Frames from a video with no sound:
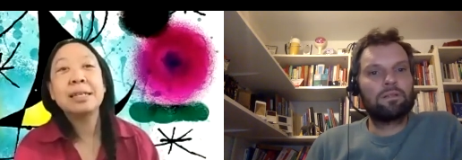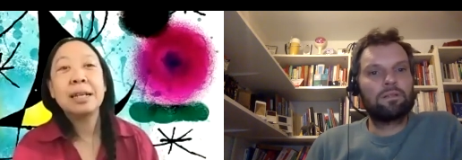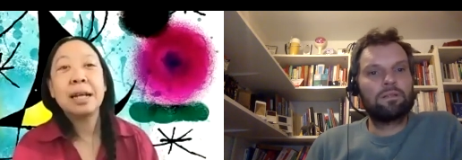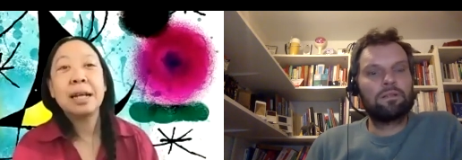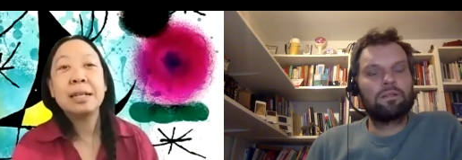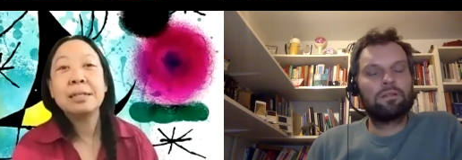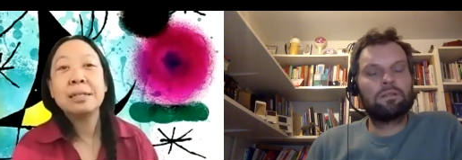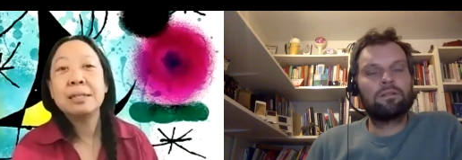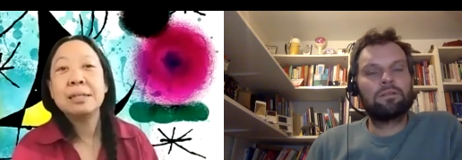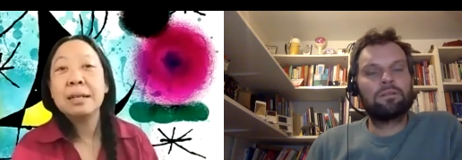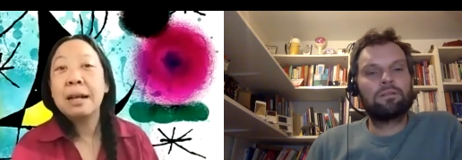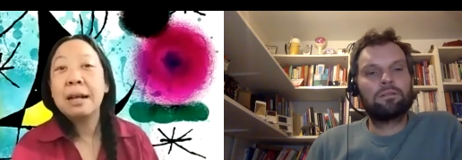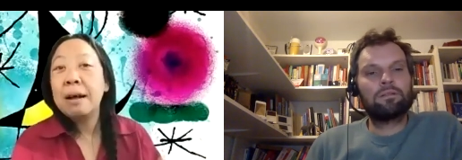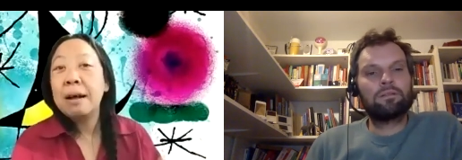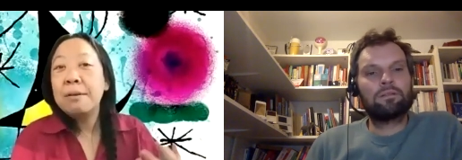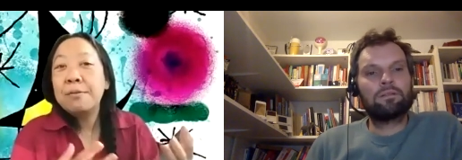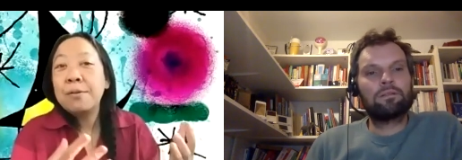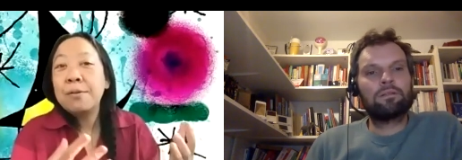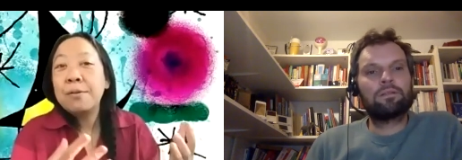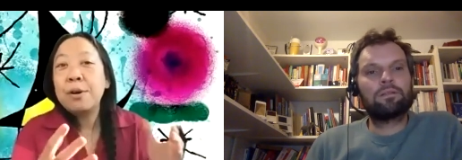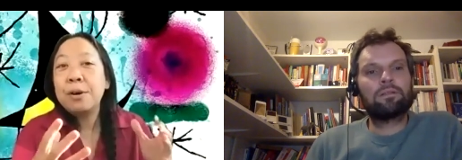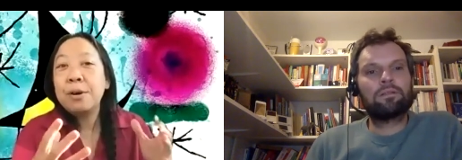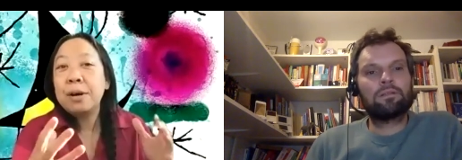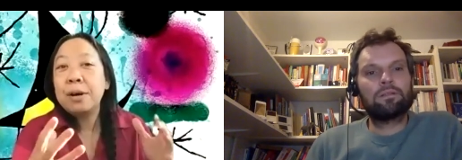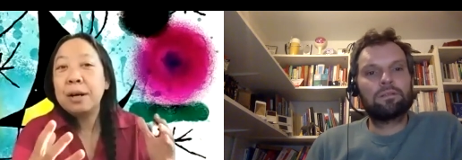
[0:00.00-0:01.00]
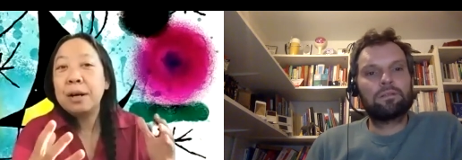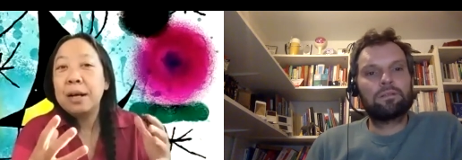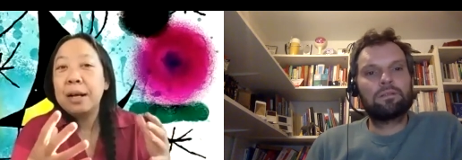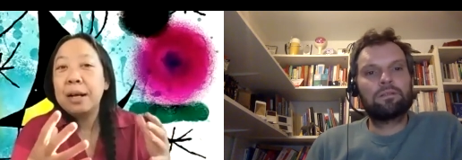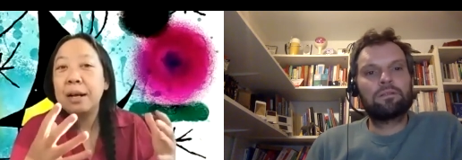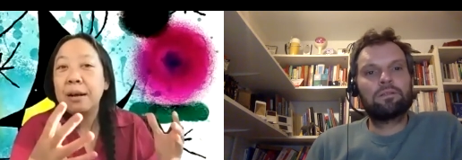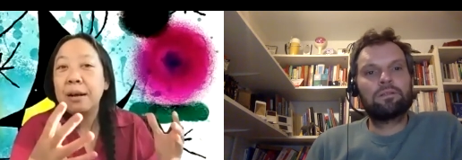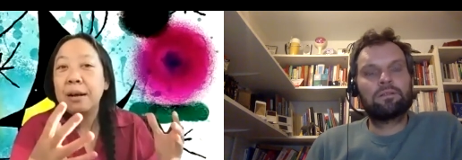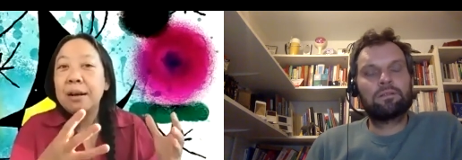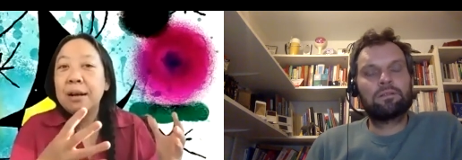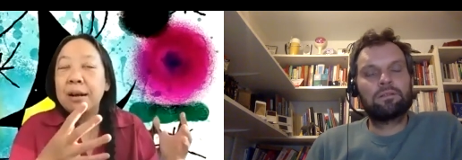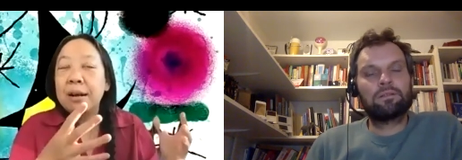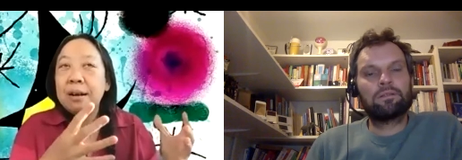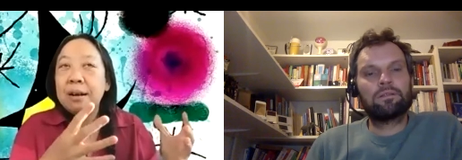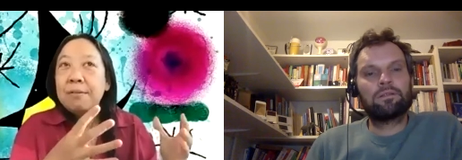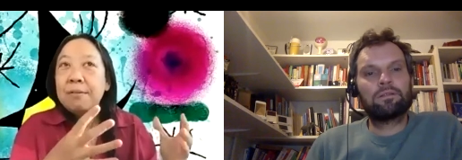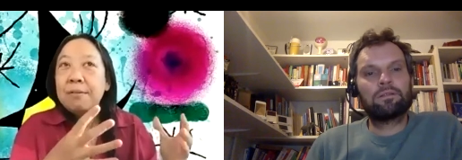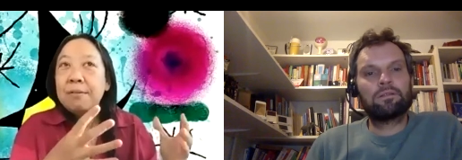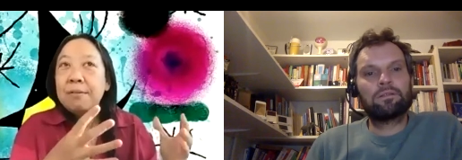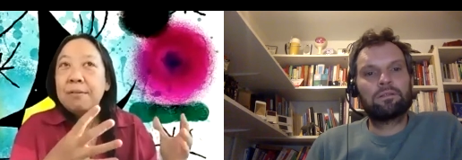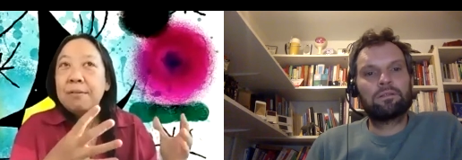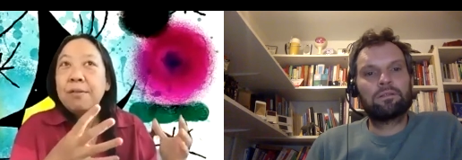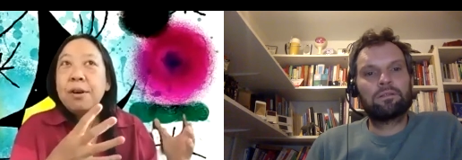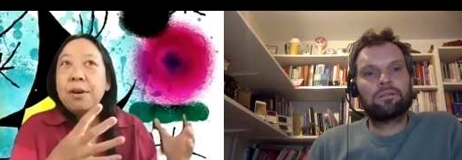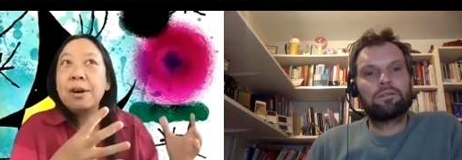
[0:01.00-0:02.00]
Speaker 1: And for for
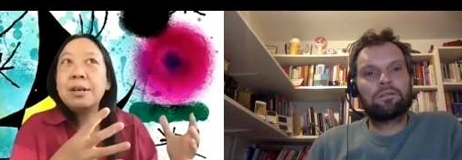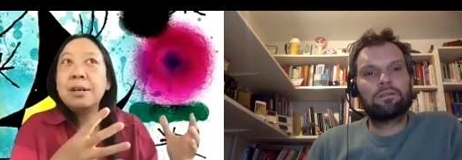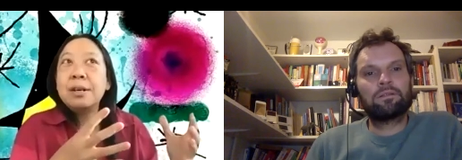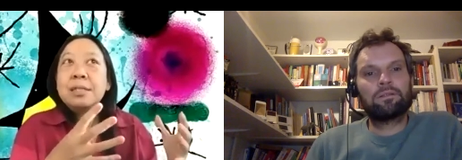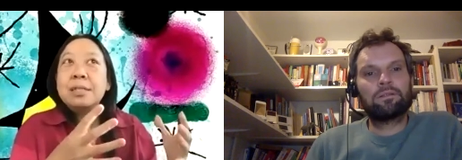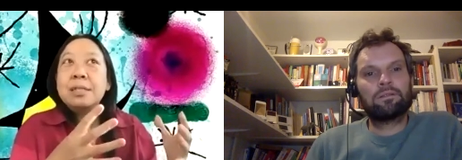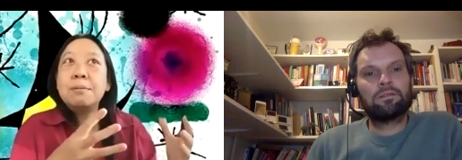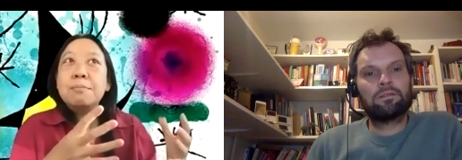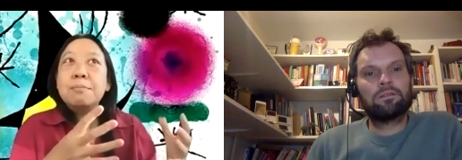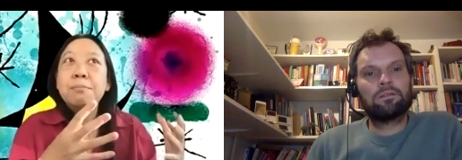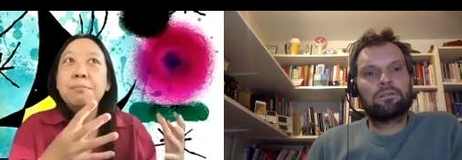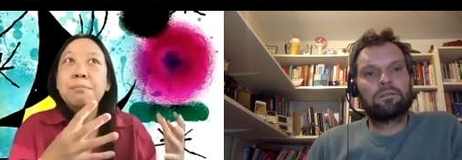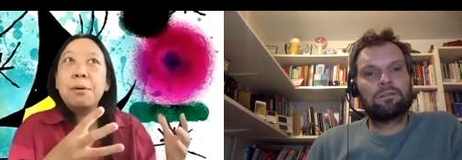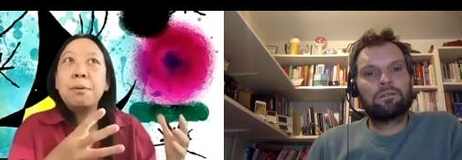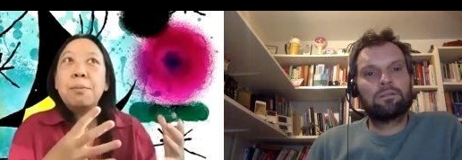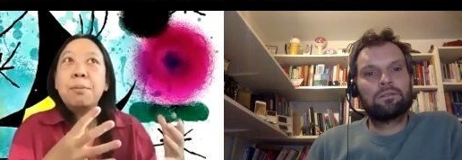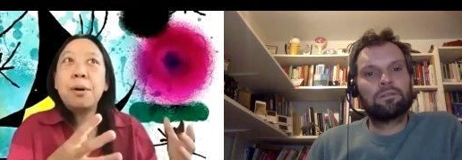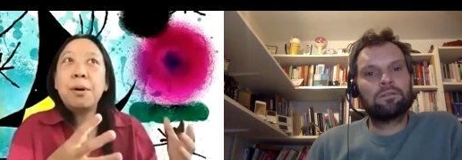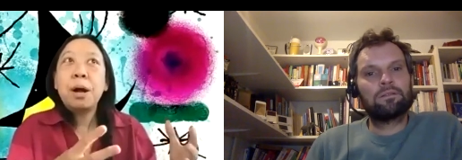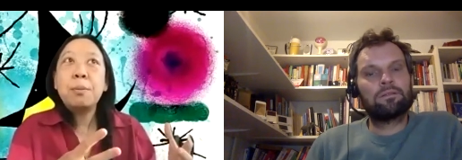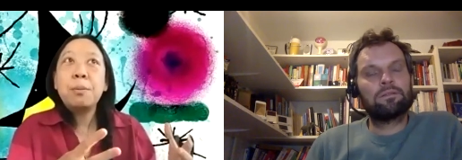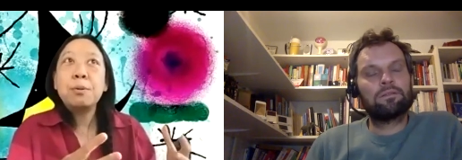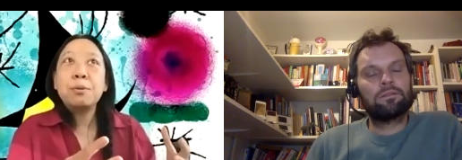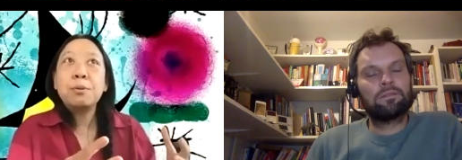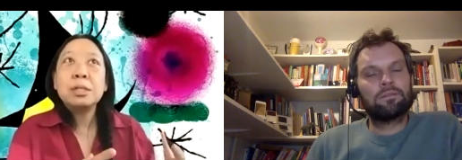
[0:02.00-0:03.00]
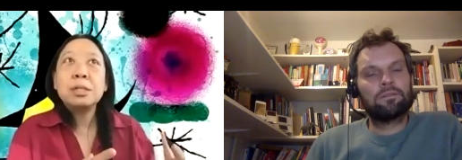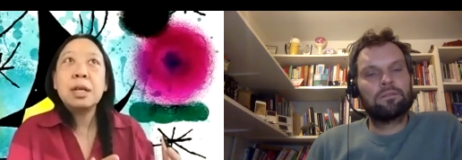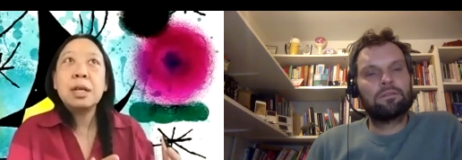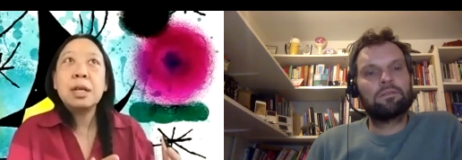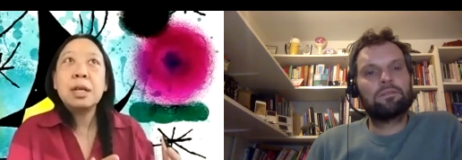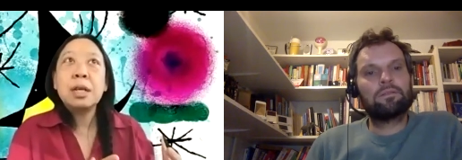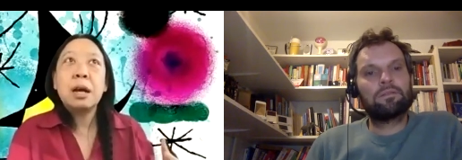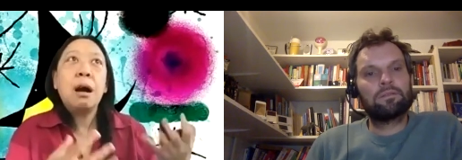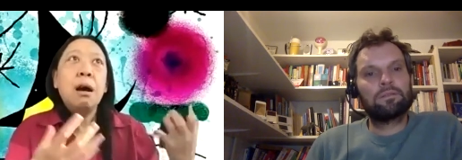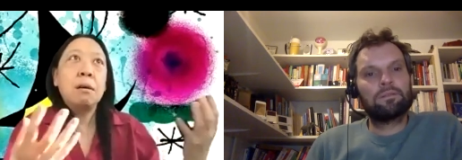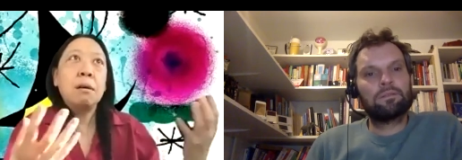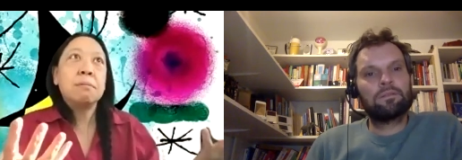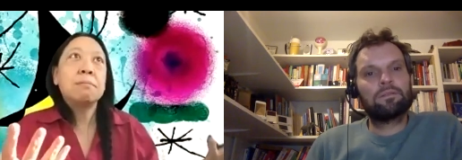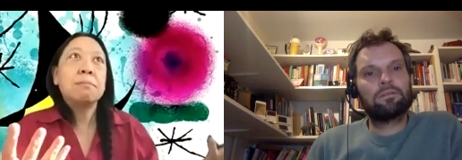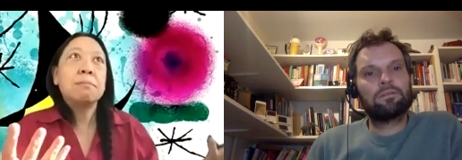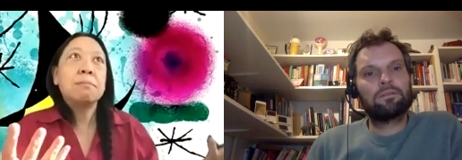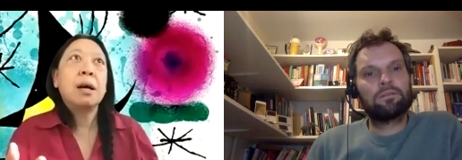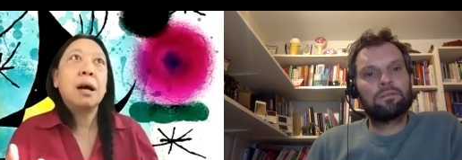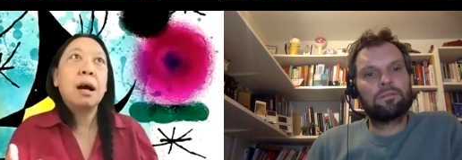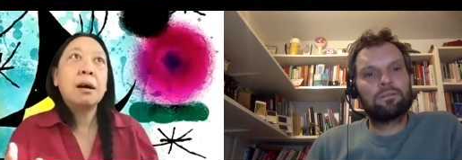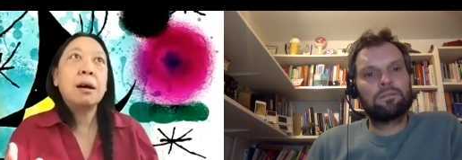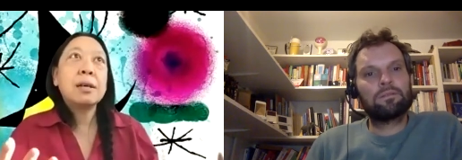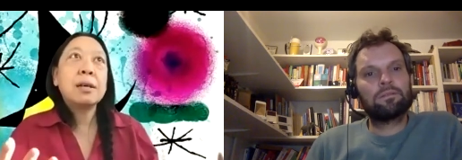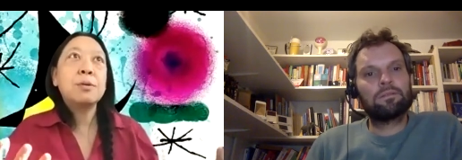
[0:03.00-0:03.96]
a simple problem, we say, oh, how can we